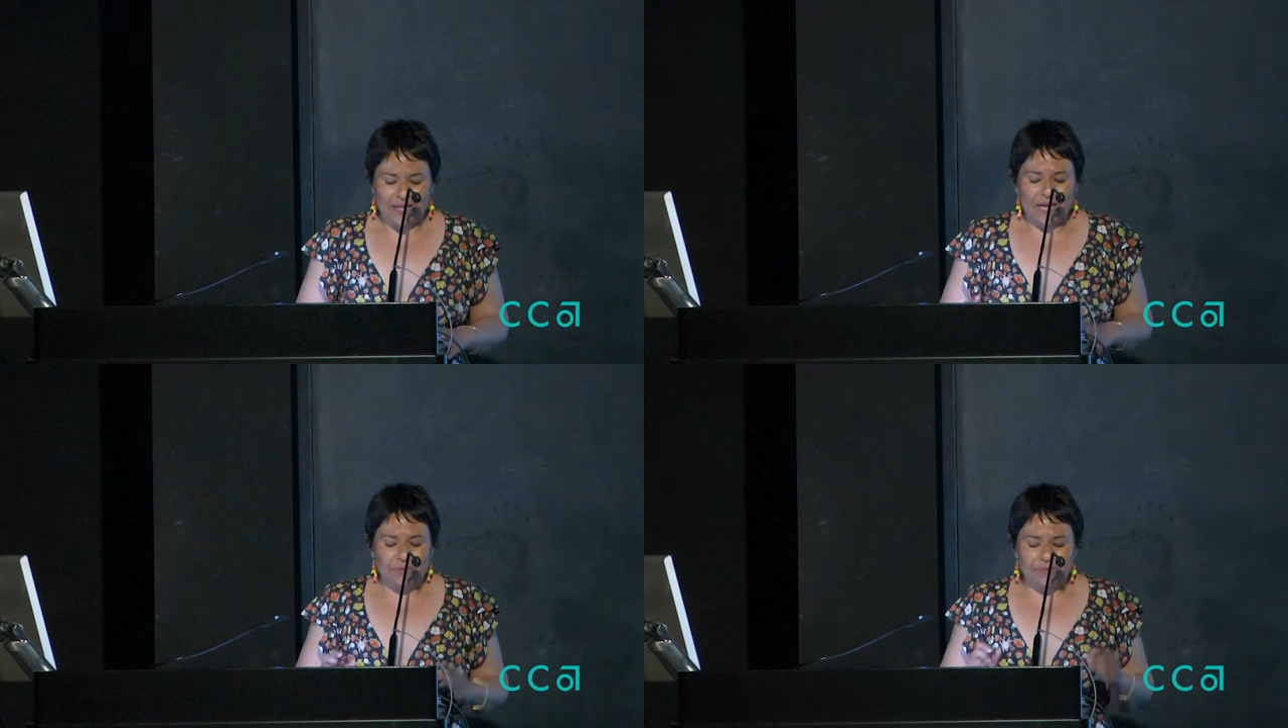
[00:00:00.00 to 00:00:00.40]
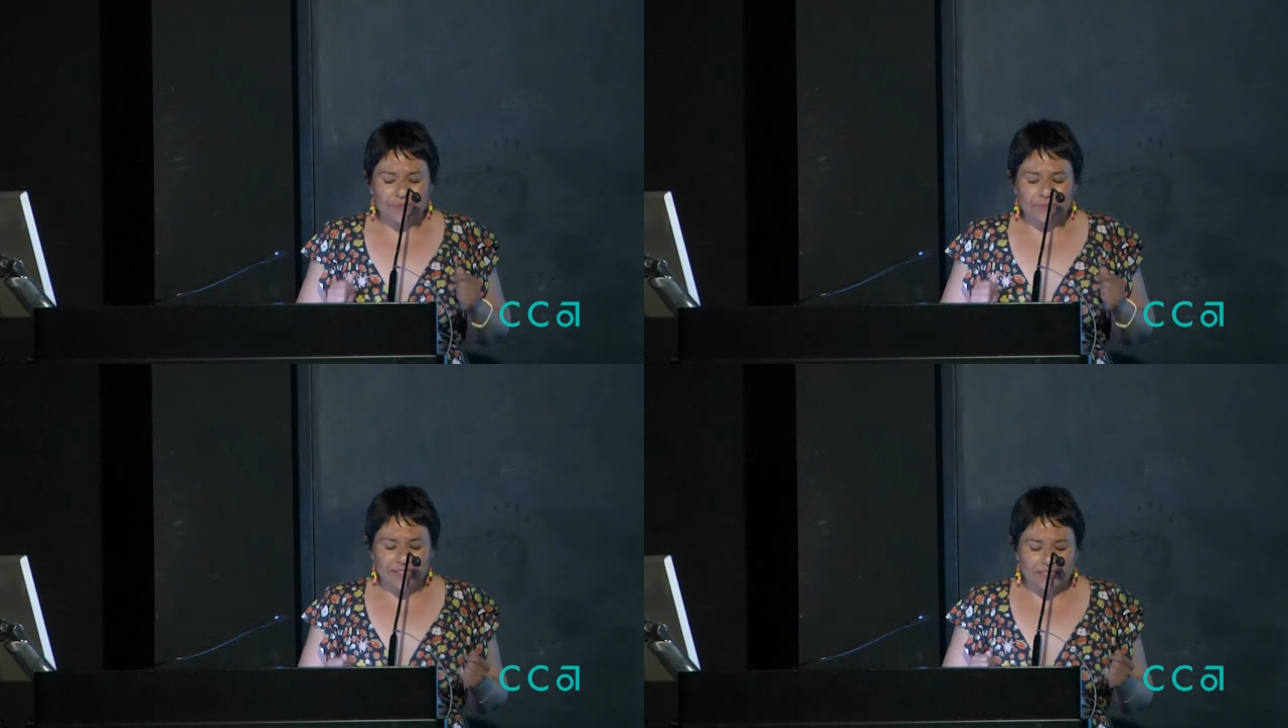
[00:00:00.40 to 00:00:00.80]
I was
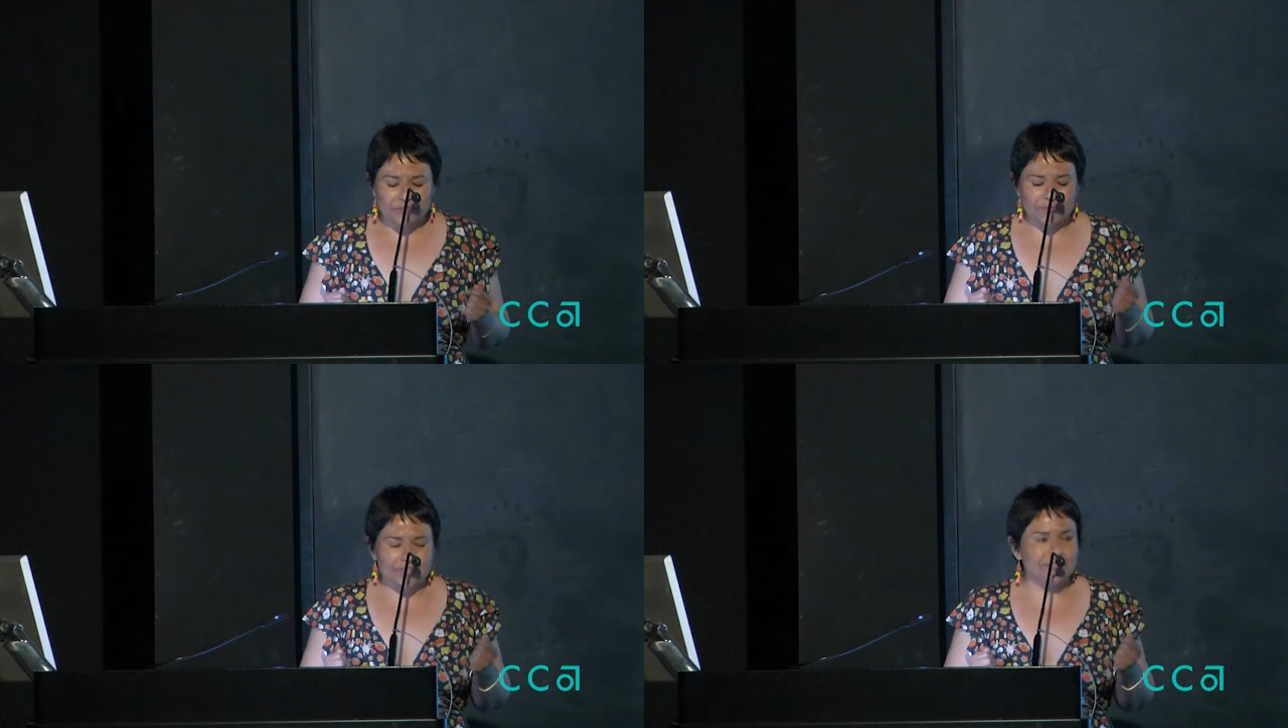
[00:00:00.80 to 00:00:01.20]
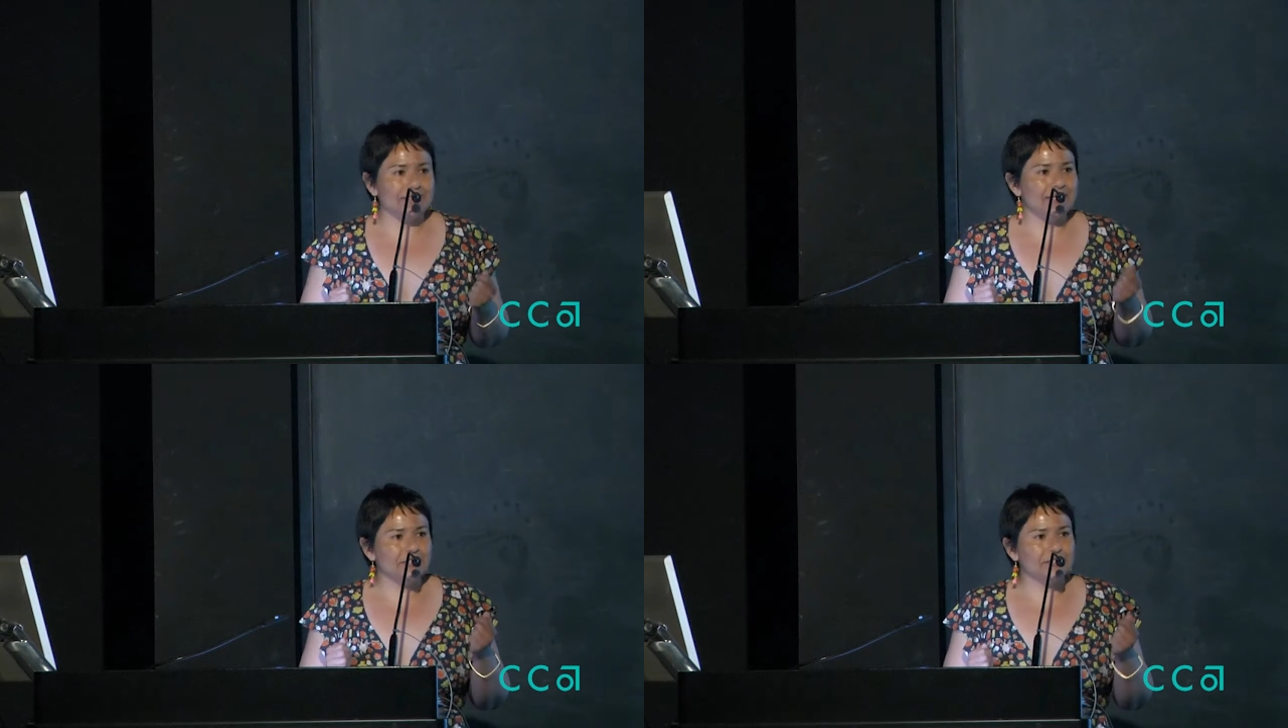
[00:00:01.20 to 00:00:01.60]
obsessed with the
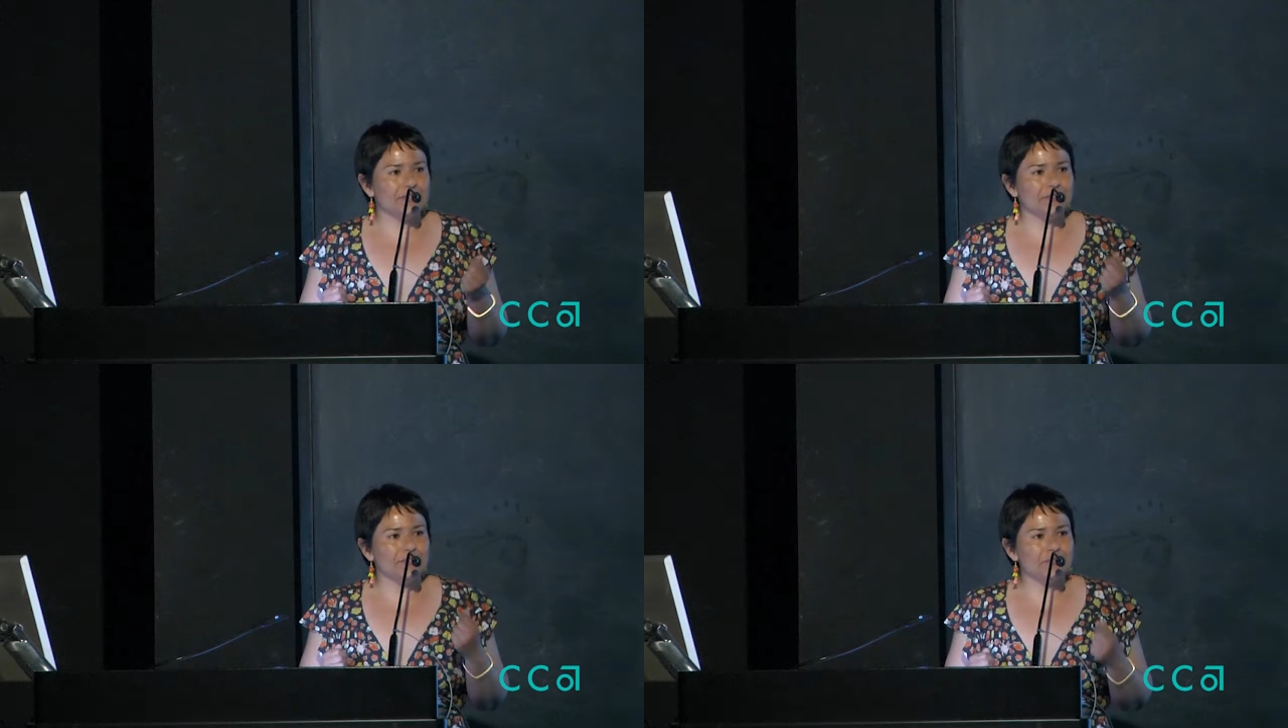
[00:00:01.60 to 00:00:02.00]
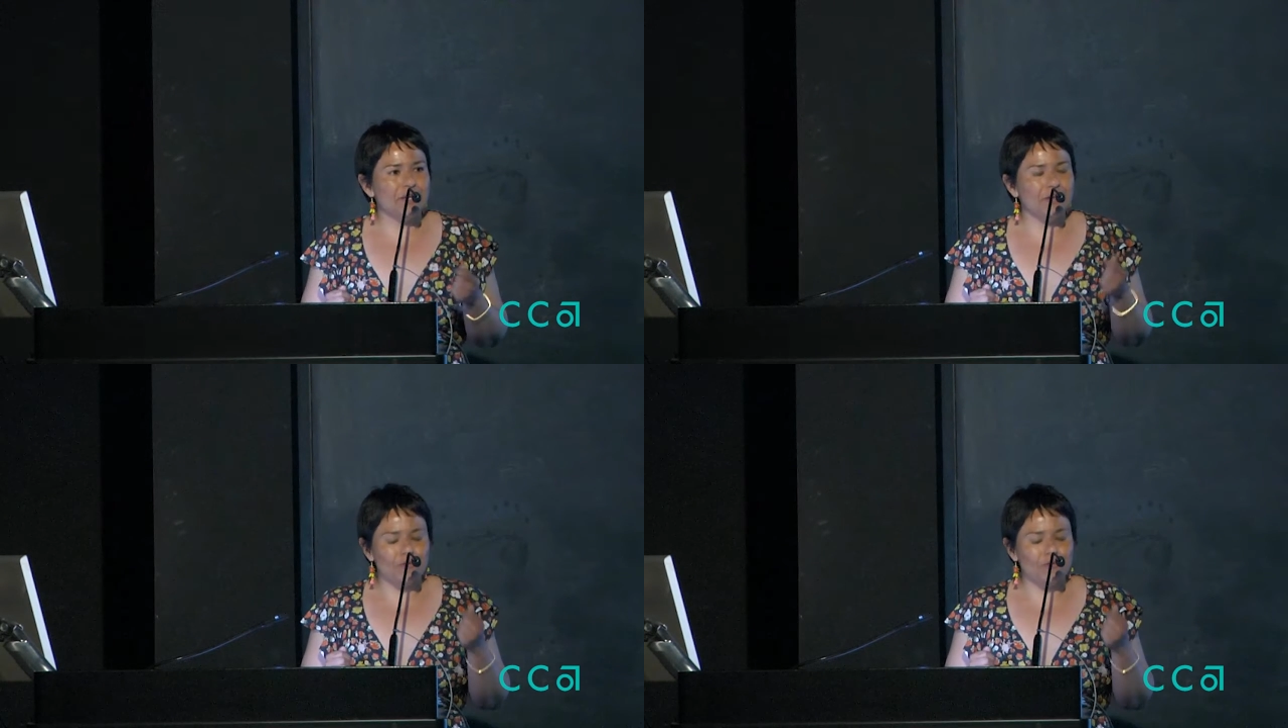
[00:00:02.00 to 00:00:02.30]
stages of his smell